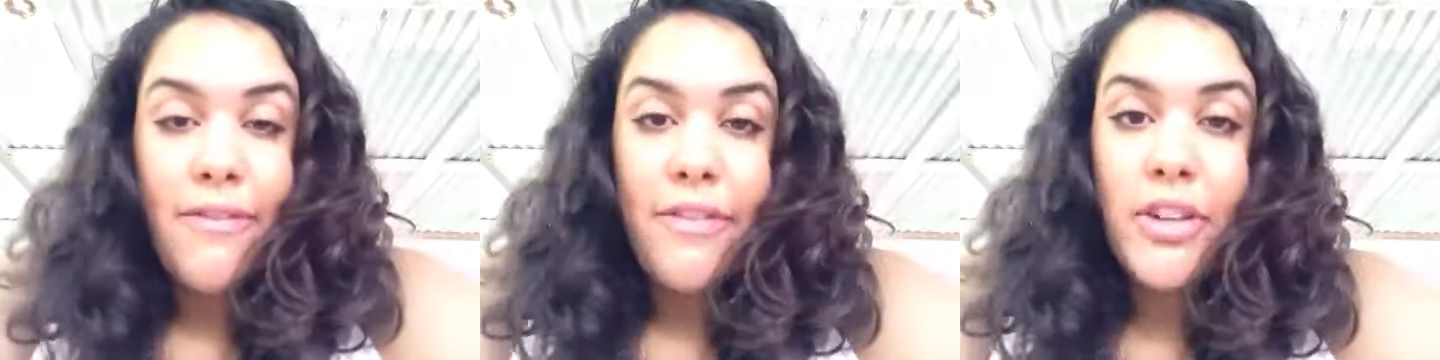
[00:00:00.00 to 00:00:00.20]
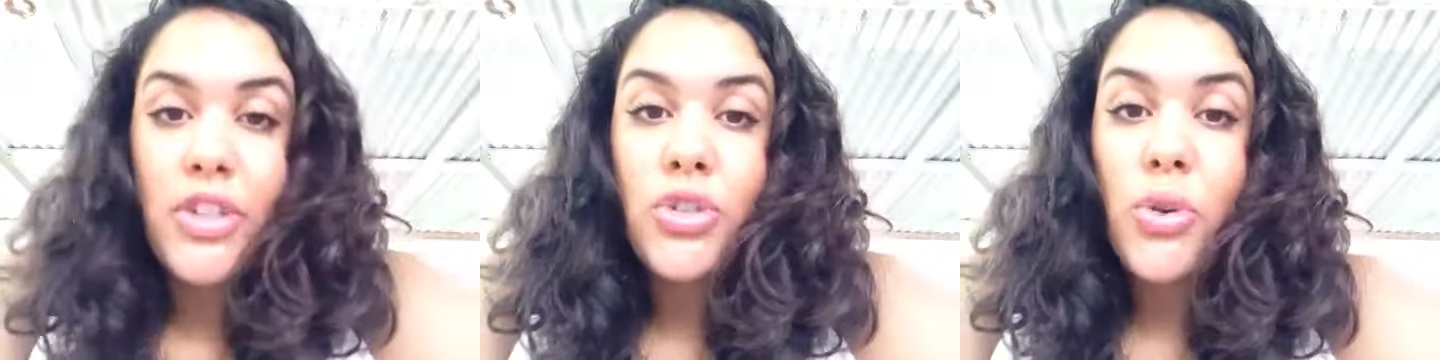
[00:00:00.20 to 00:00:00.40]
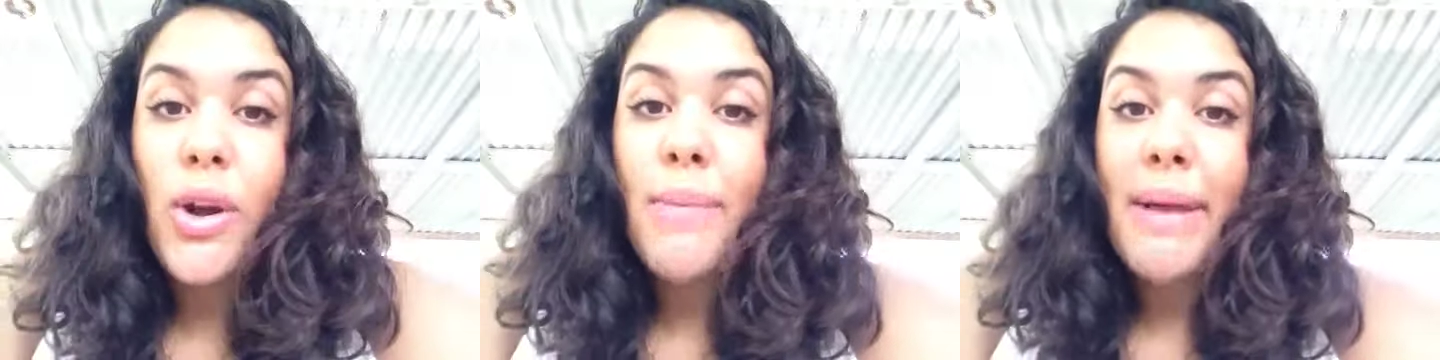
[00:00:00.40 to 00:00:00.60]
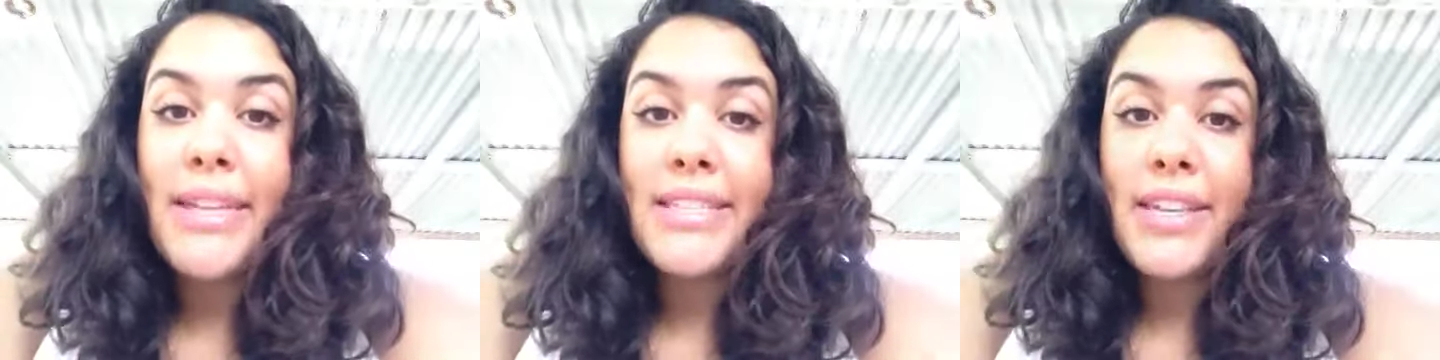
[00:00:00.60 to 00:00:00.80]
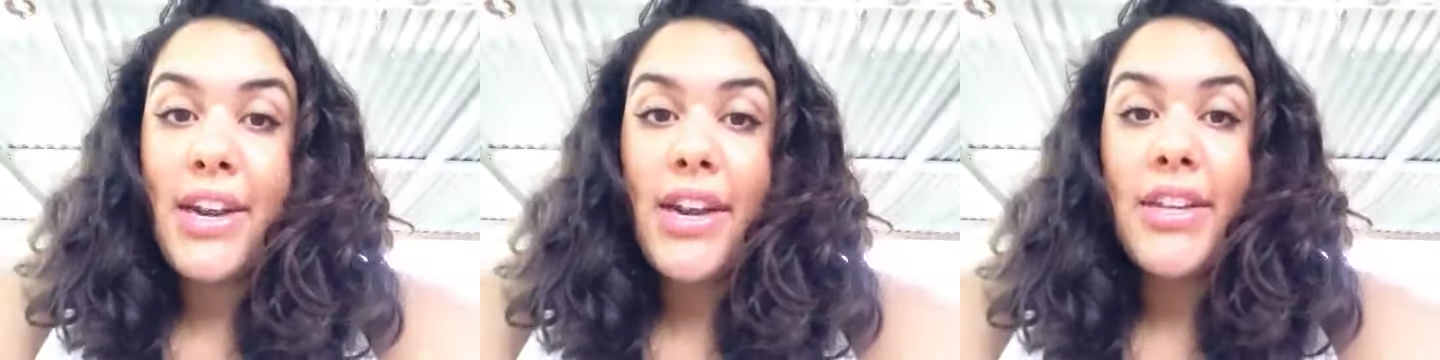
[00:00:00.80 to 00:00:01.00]
For short
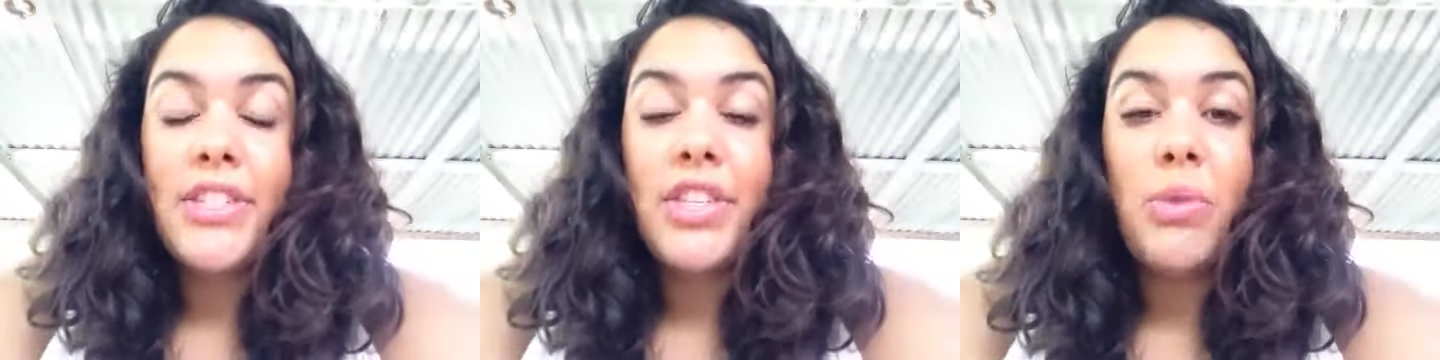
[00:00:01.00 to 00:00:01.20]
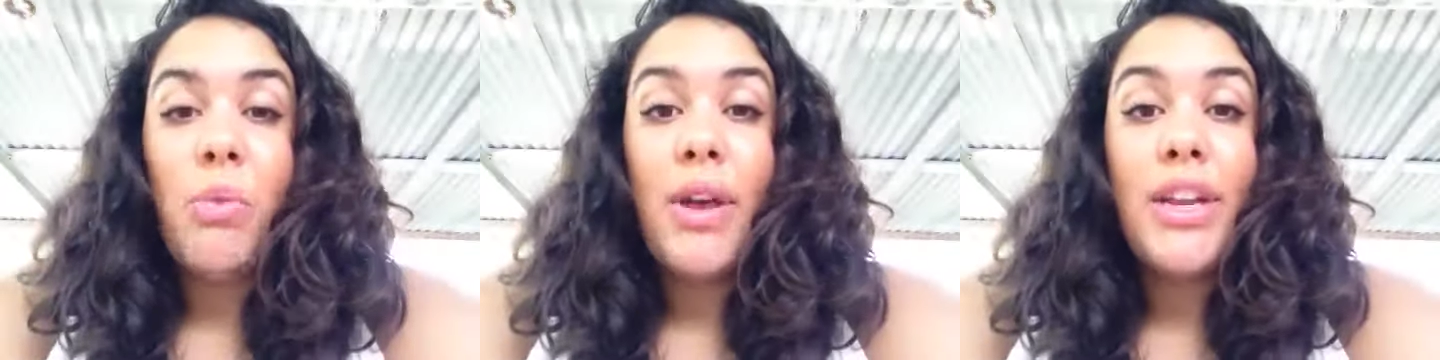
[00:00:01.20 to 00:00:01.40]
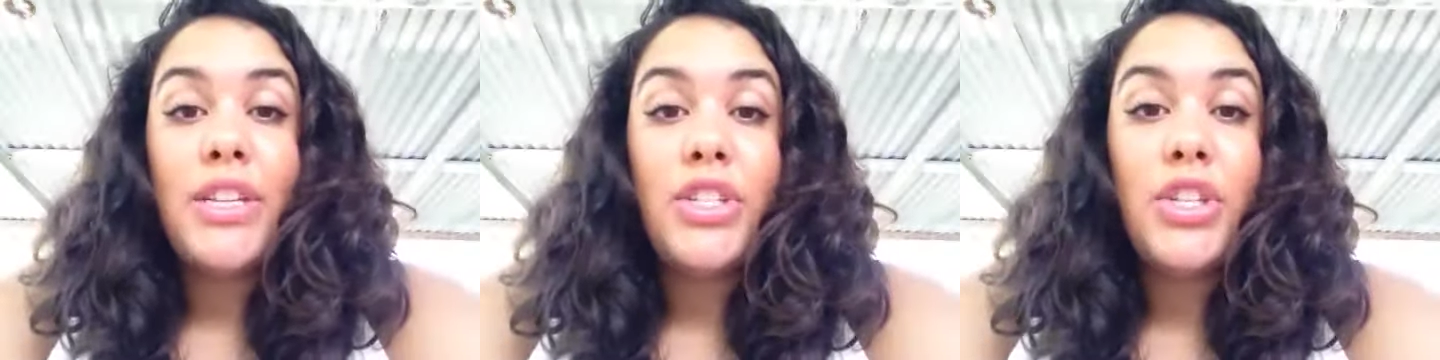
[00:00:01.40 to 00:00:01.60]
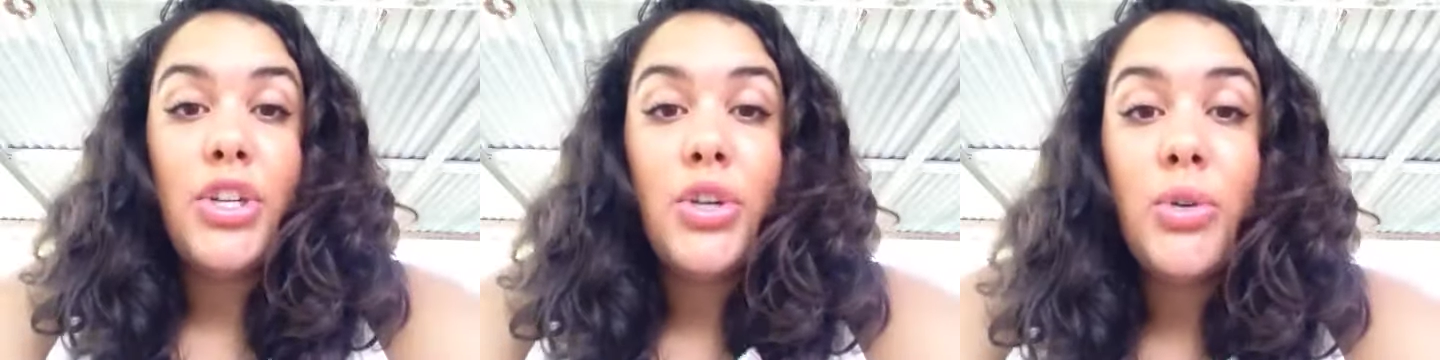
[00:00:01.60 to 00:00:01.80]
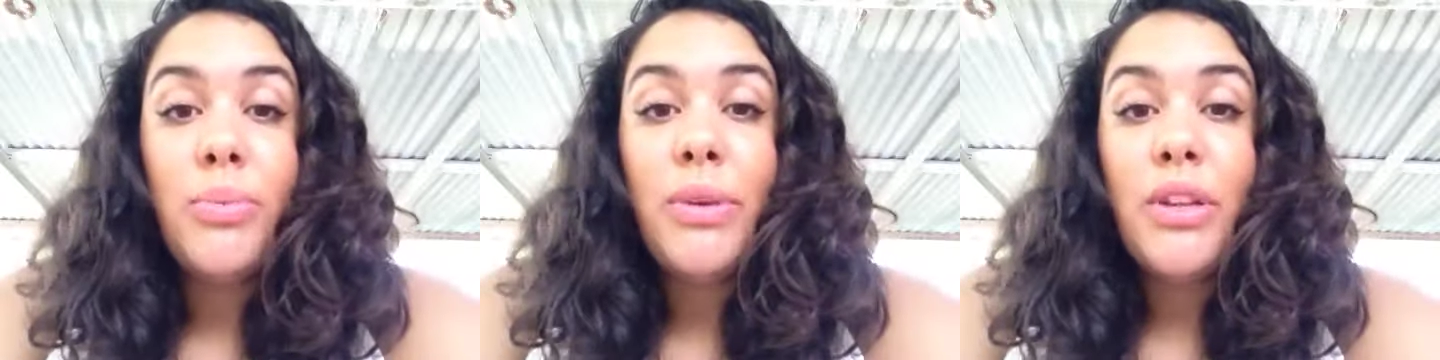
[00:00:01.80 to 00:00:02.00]
mascaras, you want a
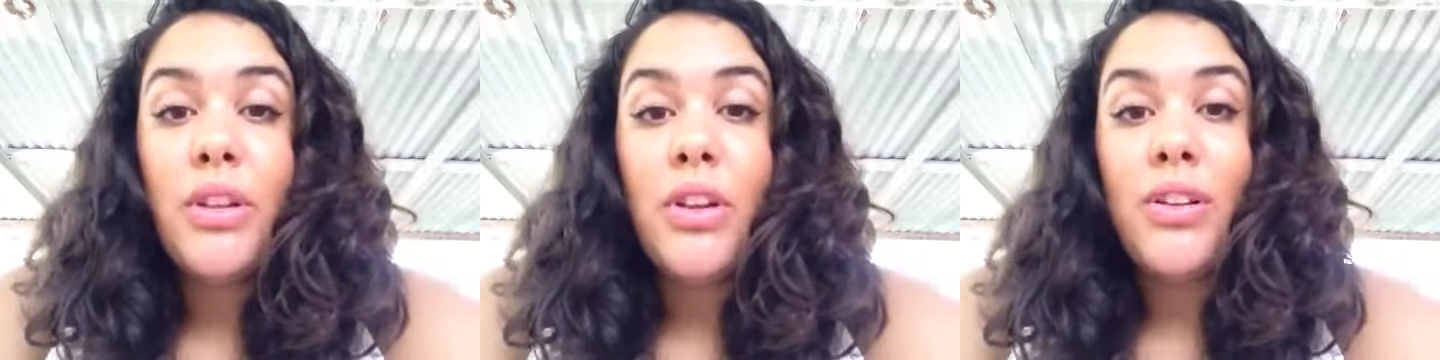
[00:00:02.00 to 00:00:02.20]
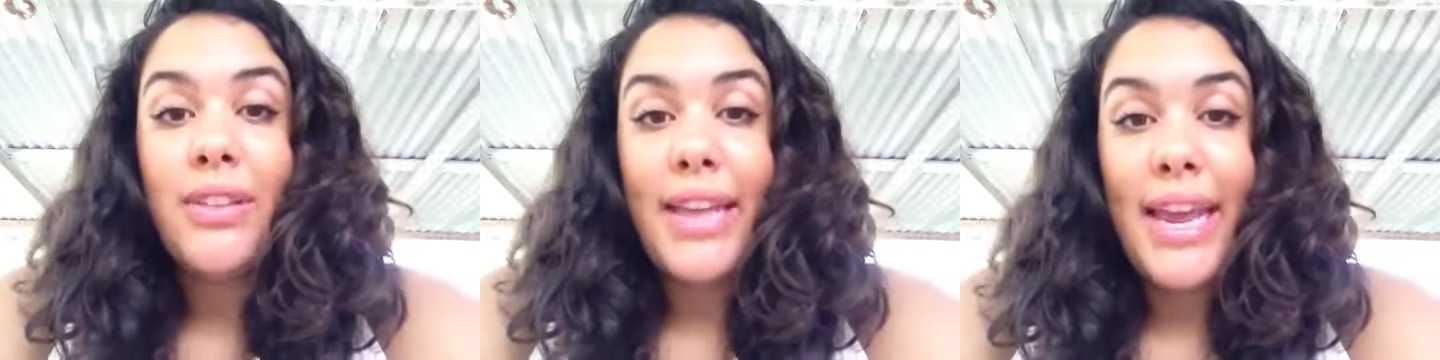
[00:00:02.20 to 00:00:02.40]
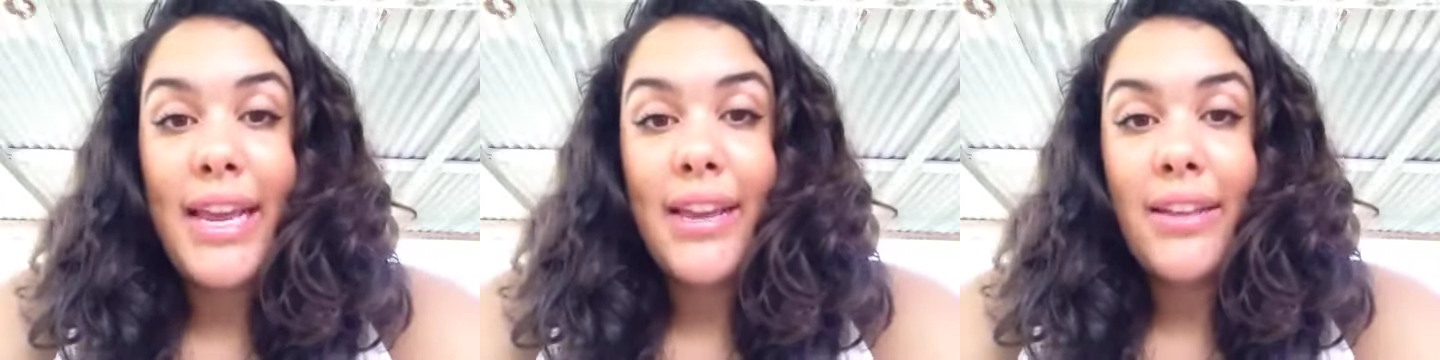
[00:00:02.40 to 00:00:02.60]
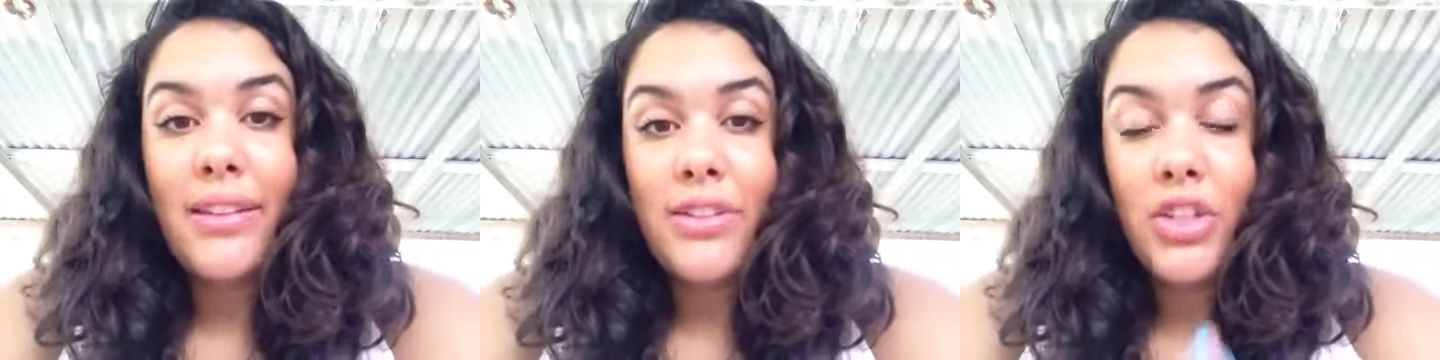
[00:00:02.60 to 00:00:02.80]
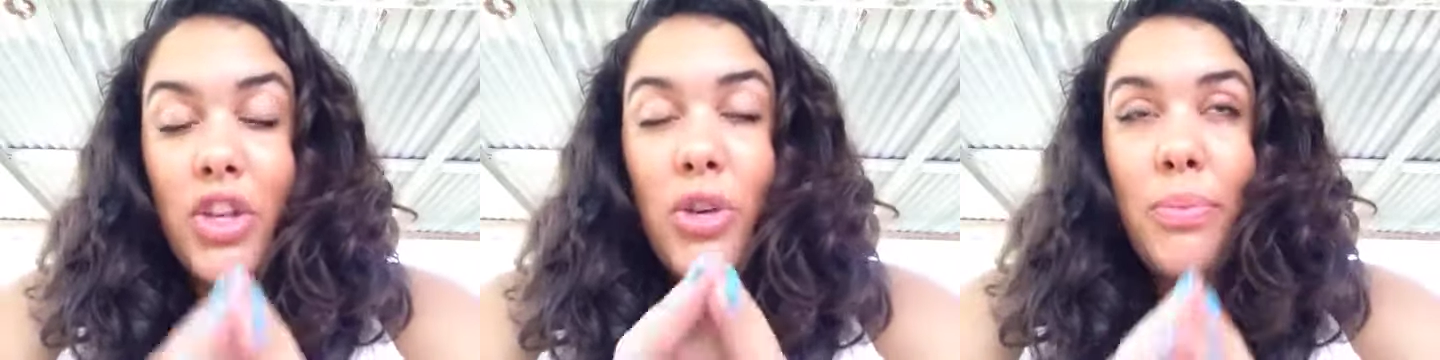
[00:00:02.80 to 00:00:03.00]

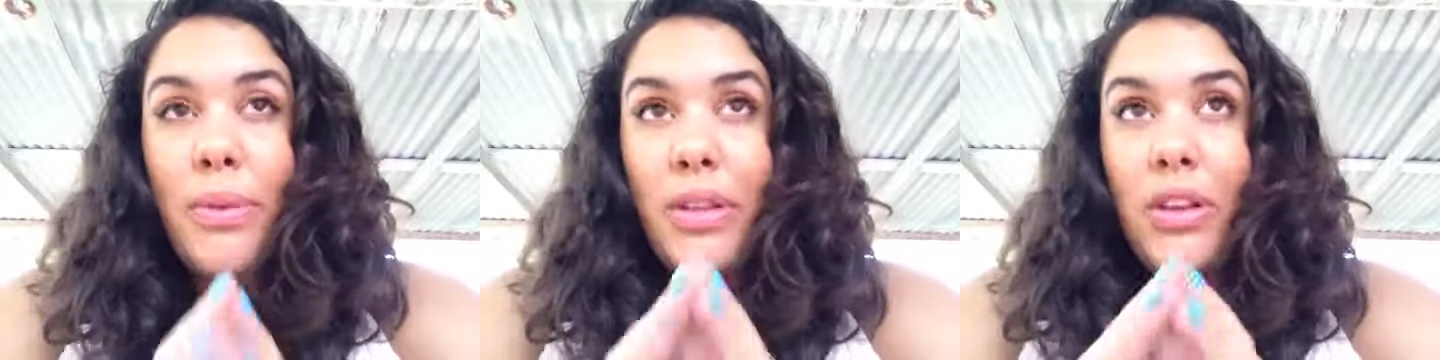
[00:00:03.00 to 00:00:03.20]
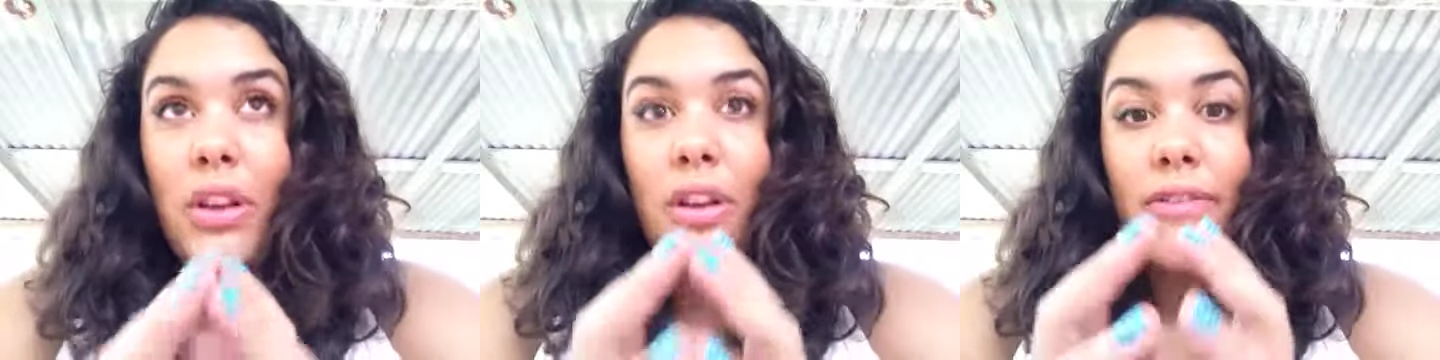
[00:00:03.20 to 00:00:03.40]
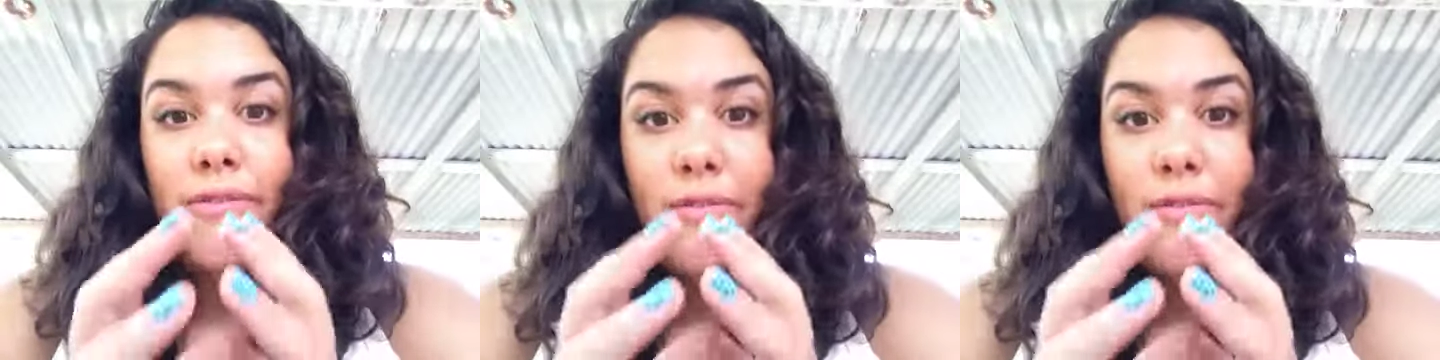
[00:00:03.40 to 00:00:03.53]
tubular